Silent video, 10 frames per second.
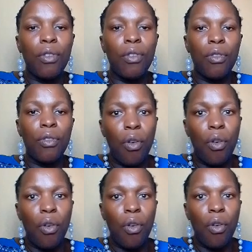month.
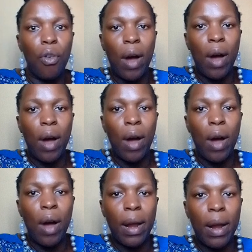They were
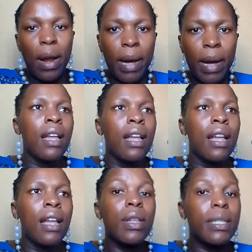dealing with spa.
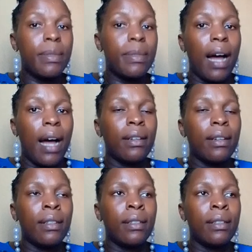
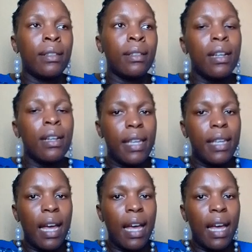Yeah, they were dealing
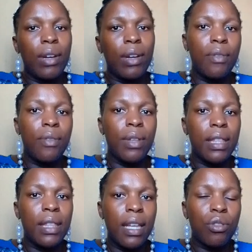with things to do with
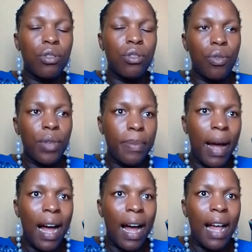spa, and they
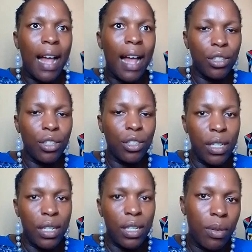actually took me
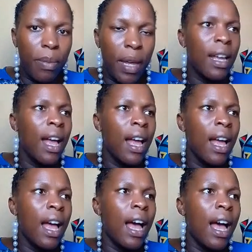in,
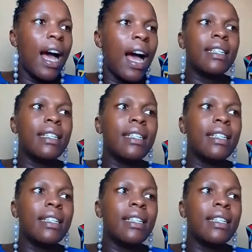and I think